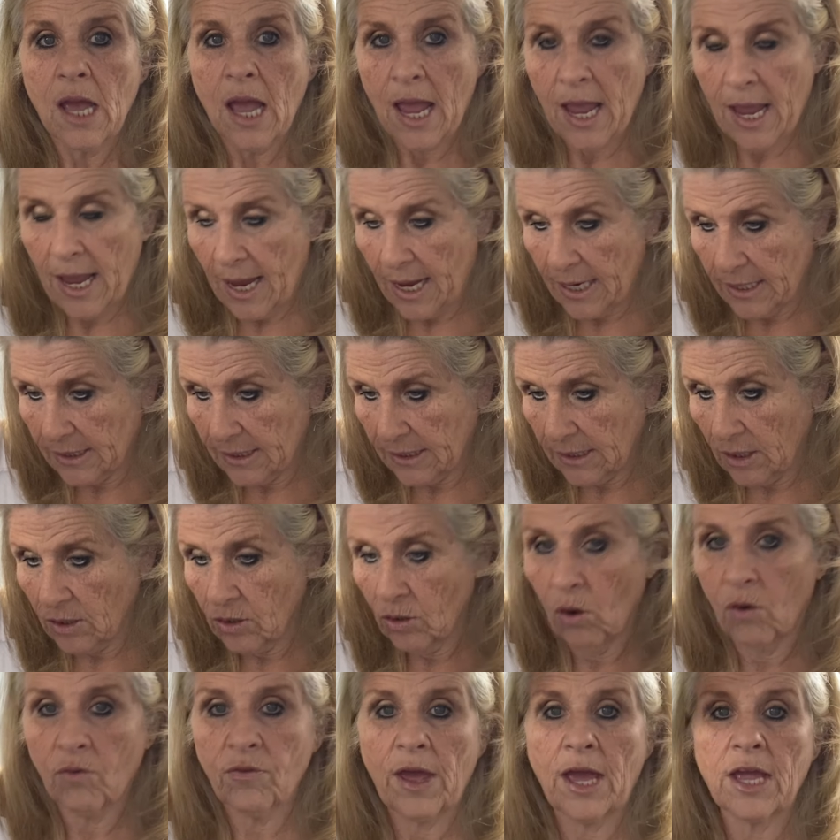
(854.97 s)
And
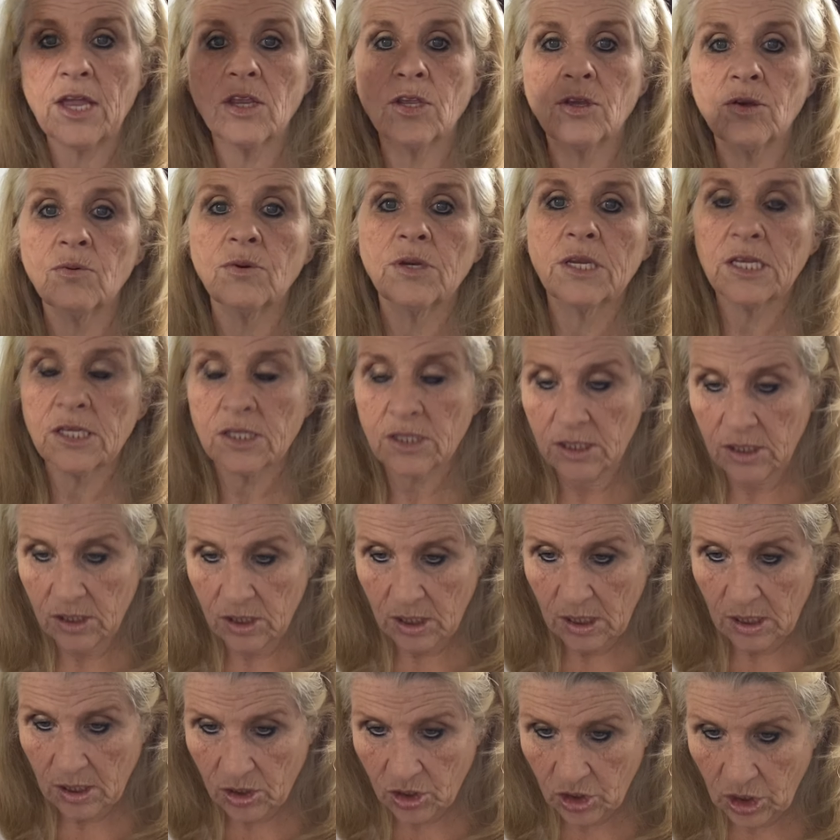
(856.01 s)
know that you need to
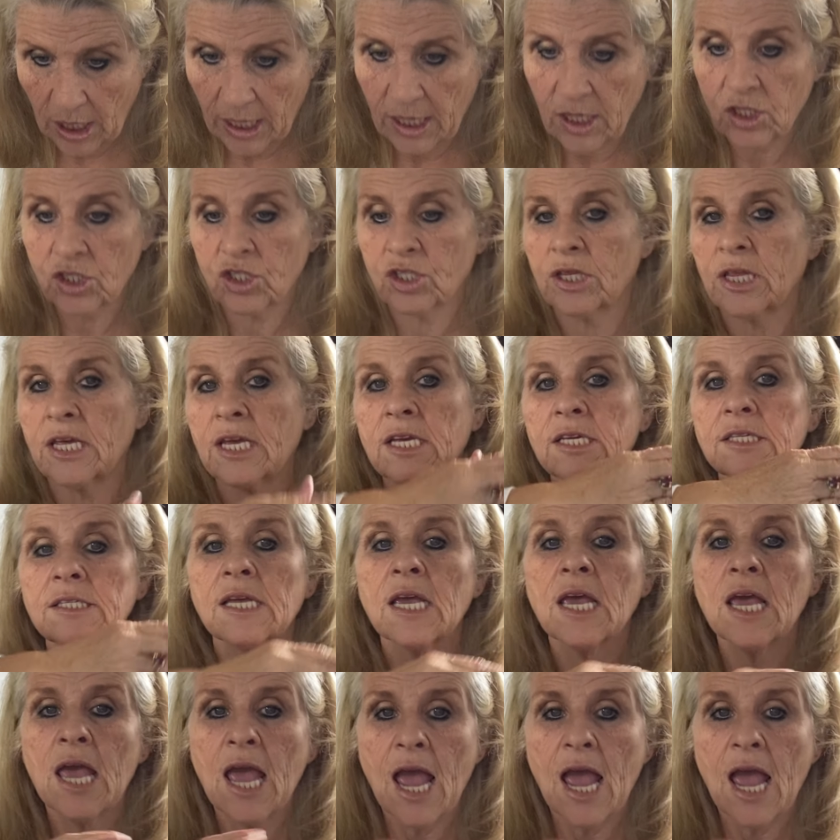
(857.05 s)
change things,